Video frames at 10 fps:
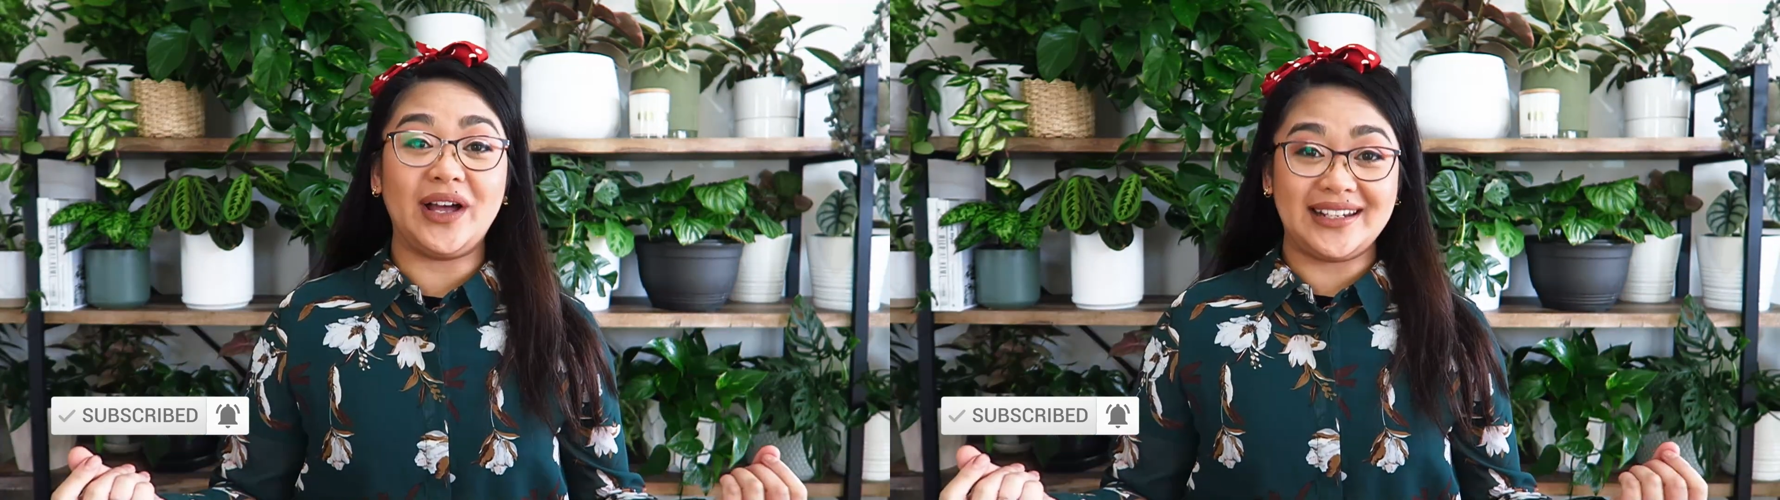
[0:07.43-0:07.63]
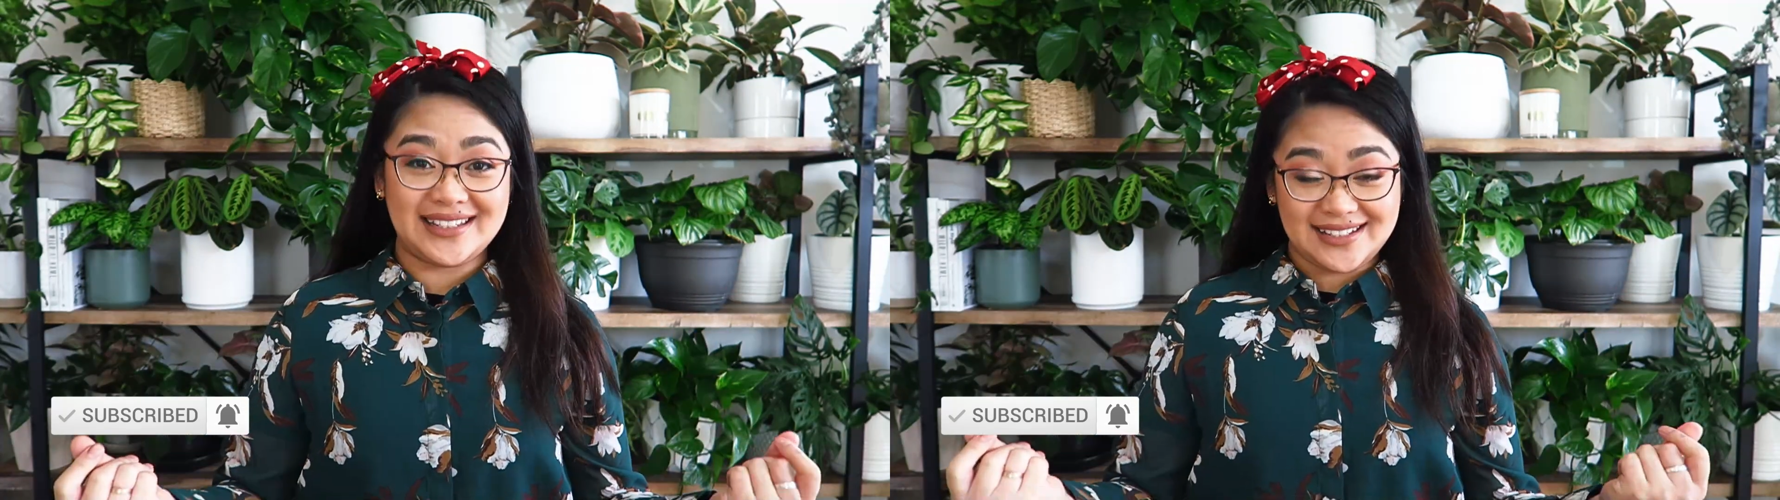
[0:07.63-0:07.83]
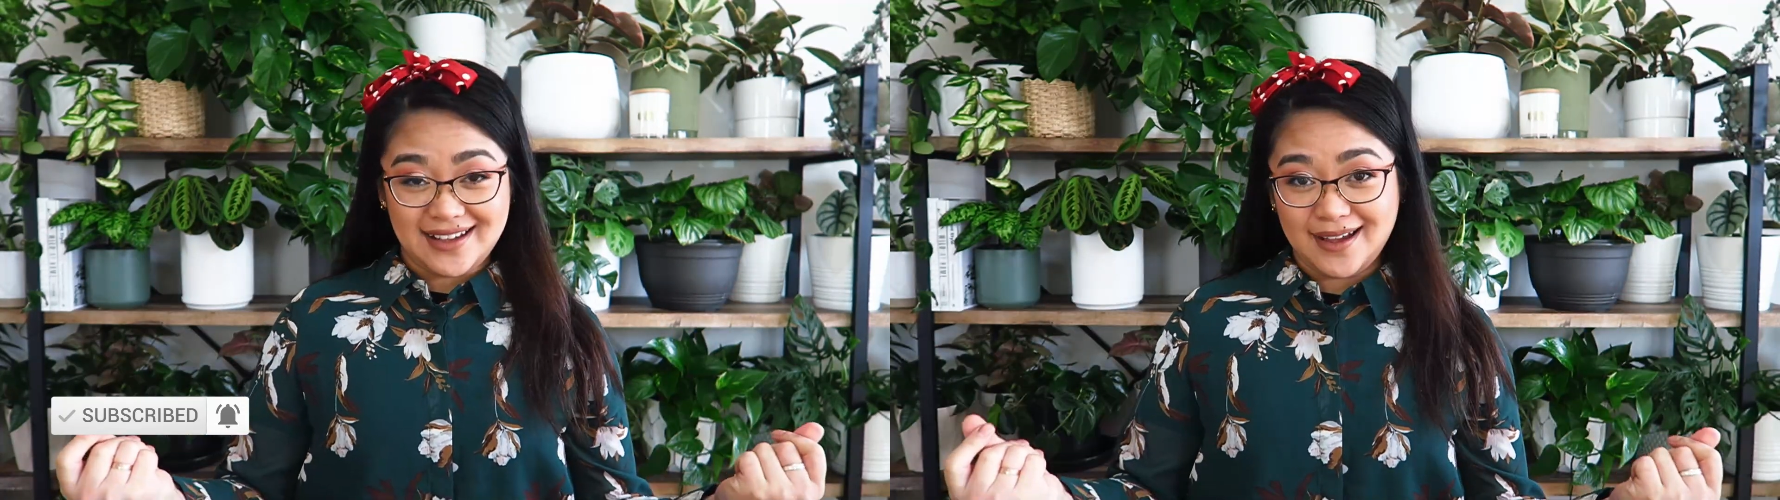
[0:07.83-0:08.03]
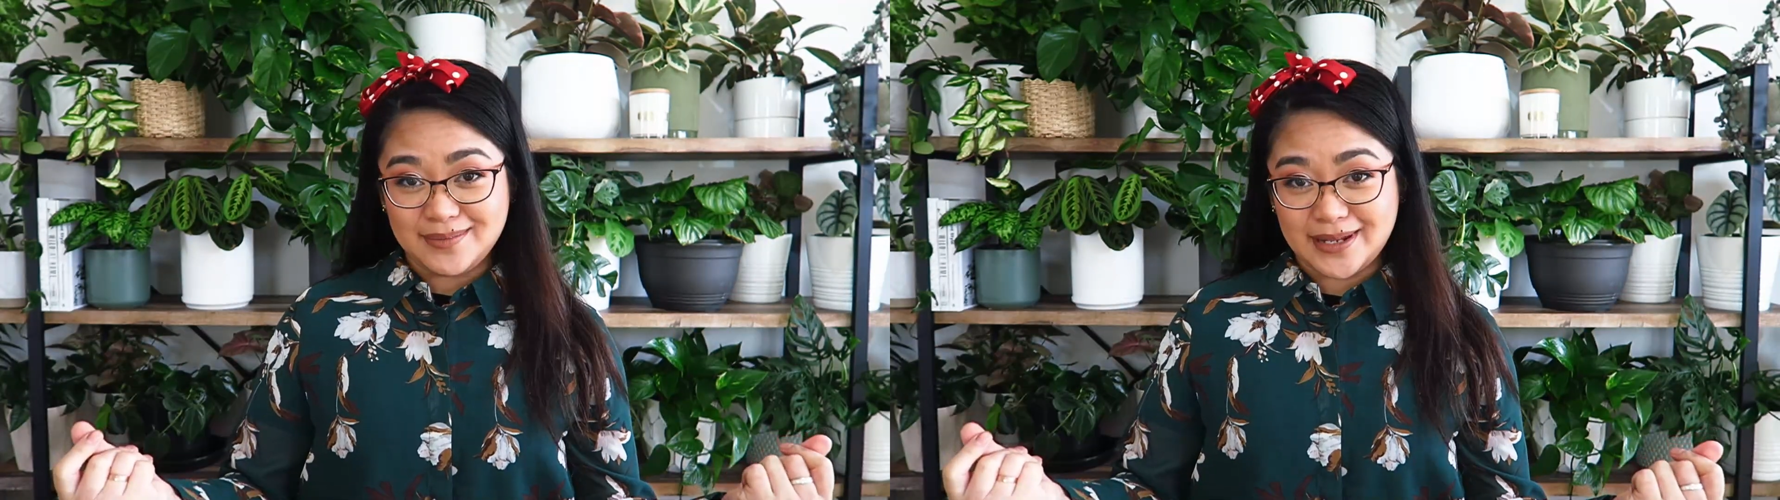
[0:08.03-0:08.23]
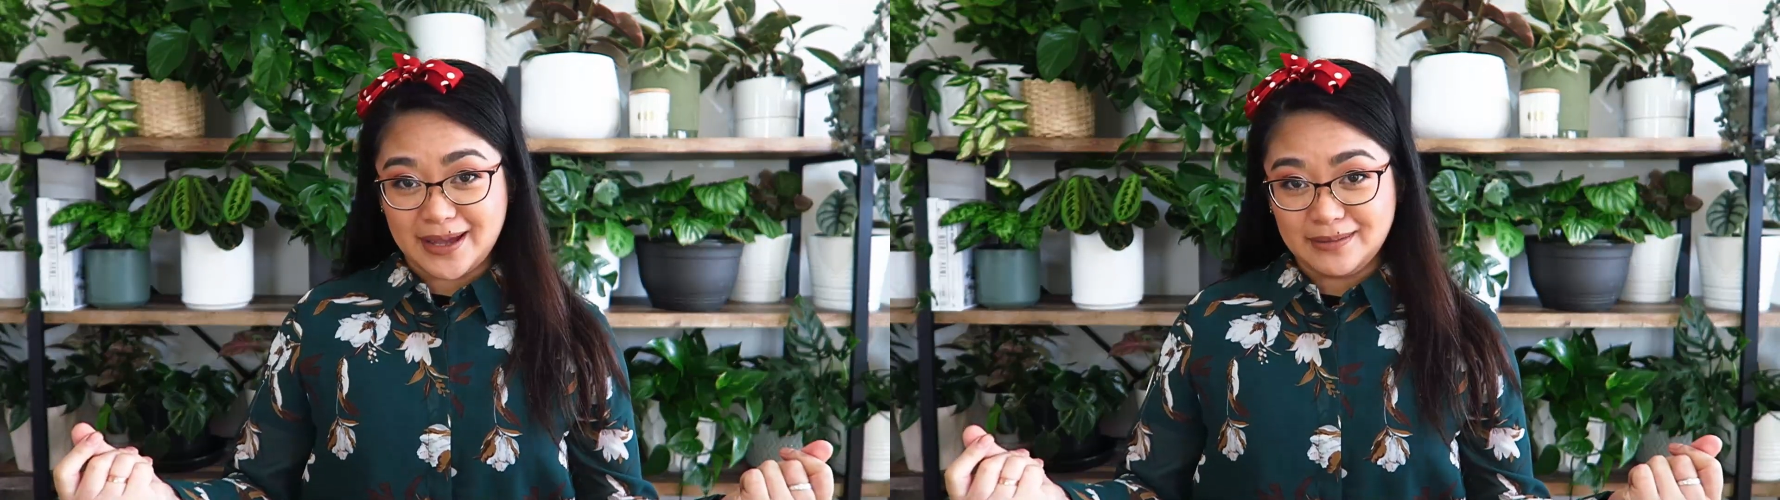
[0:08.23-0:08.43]
I need to
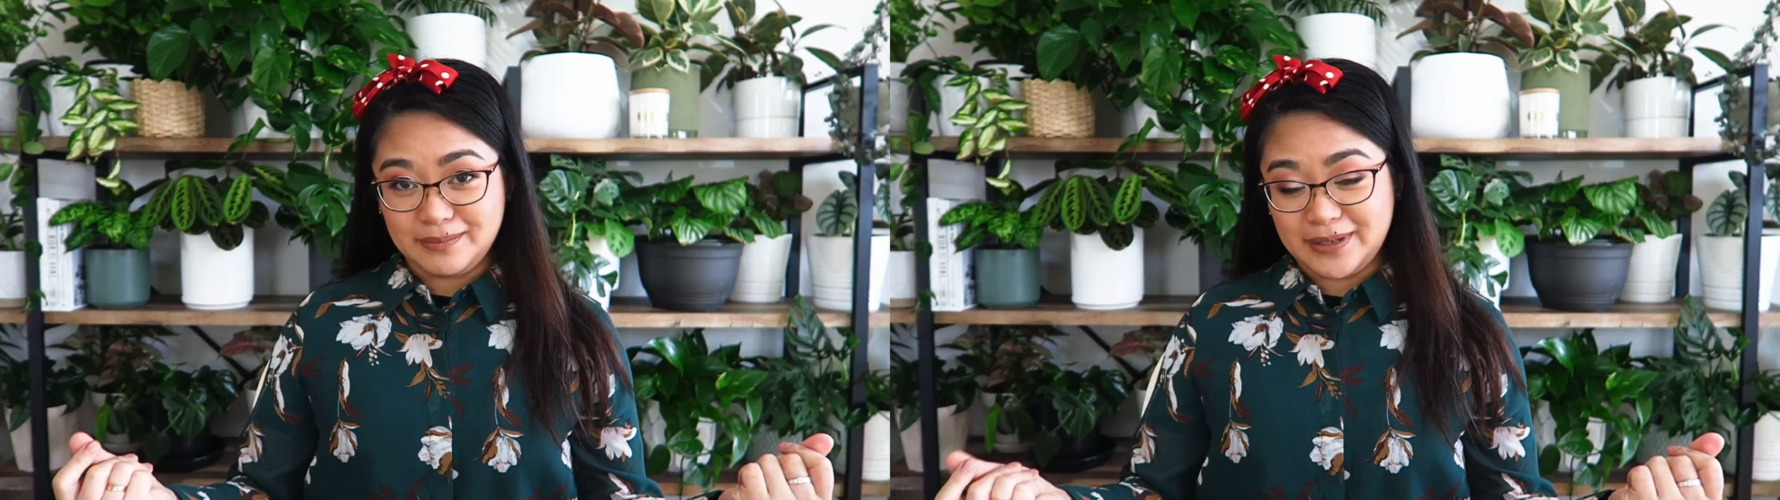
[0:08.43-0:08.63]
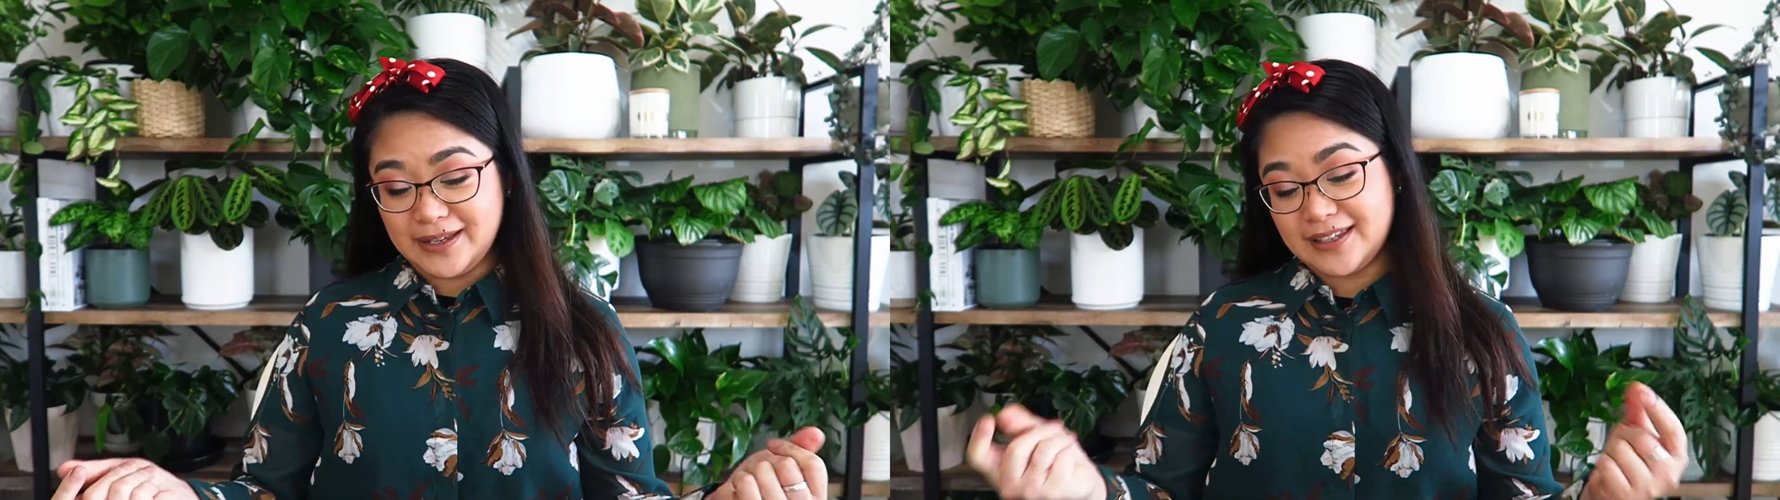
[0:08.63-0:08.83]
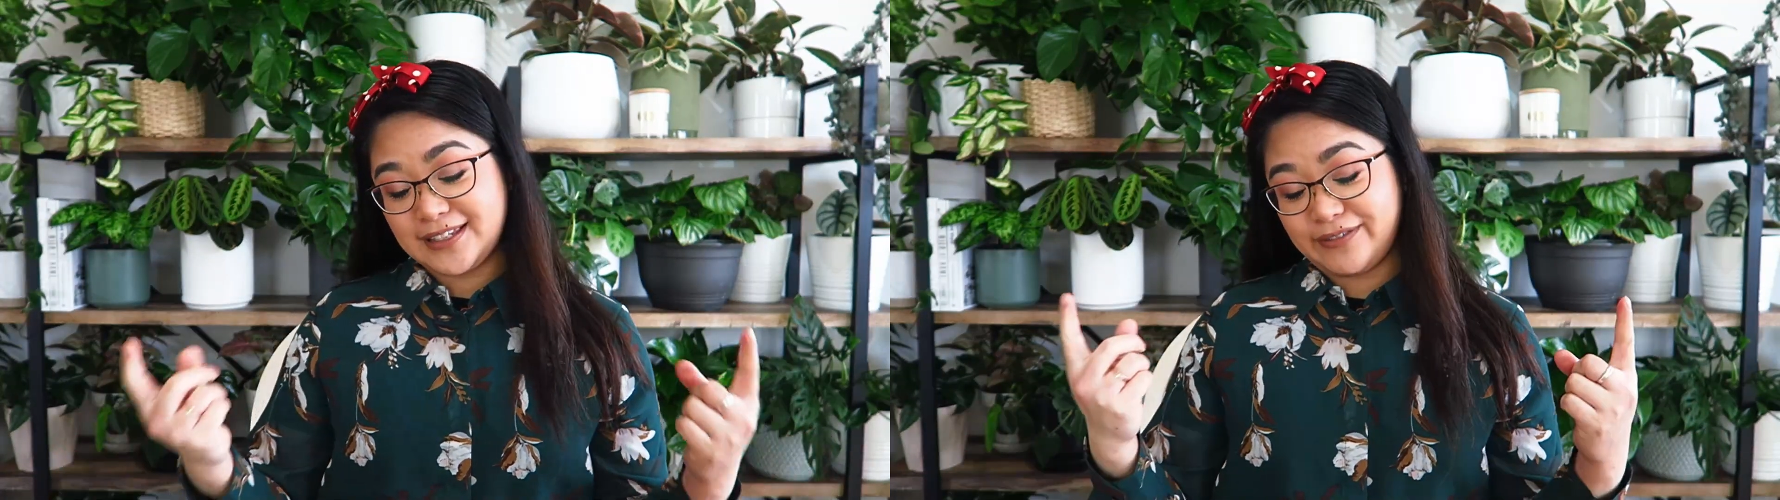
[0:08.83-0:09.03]
calm down because